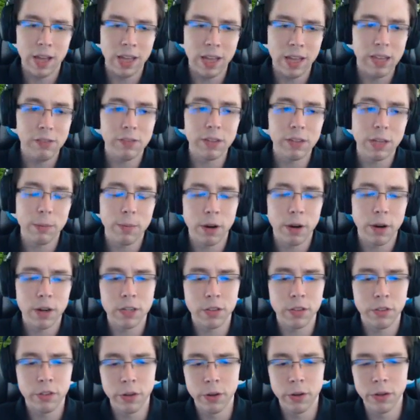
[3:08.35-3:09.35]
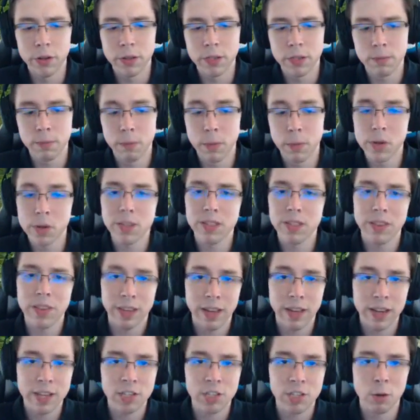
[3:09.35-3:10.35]
Even compared to those, mostly
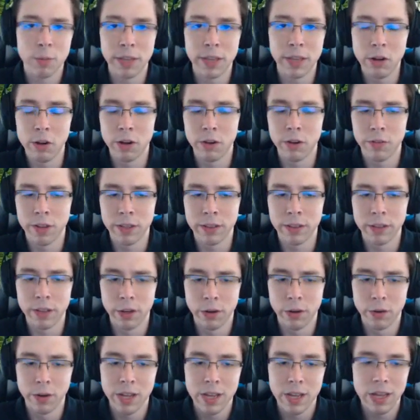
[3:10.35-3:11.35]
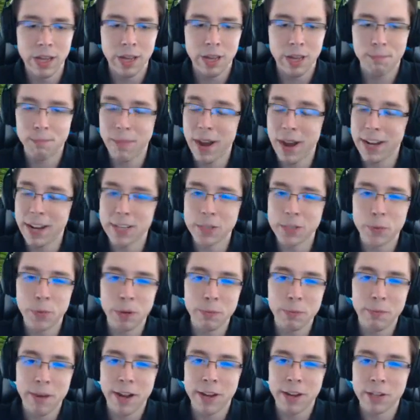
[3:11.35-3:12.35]
the Ice Storm and the Odoving though,
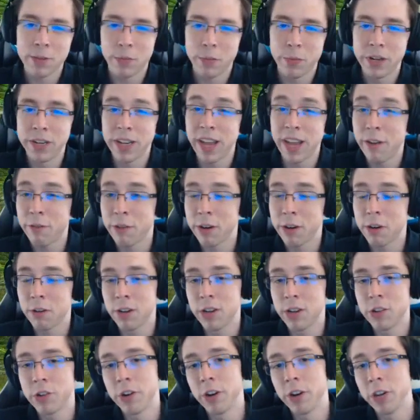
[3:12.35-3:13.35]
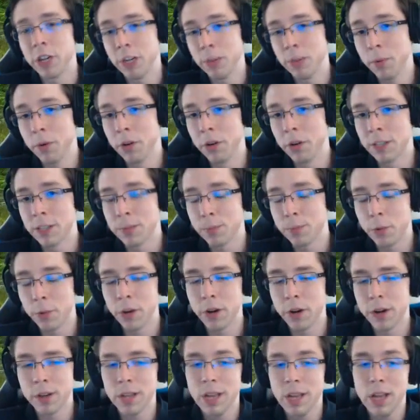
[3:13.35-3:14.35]
-1/-1 to every creature on your opponent's
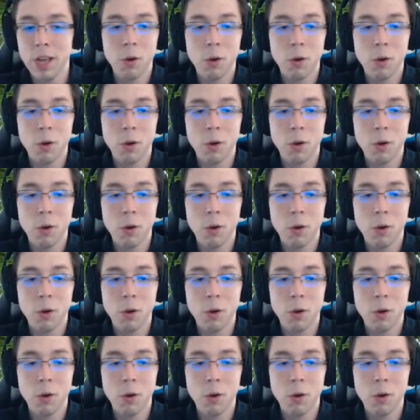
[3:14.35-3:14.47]
board.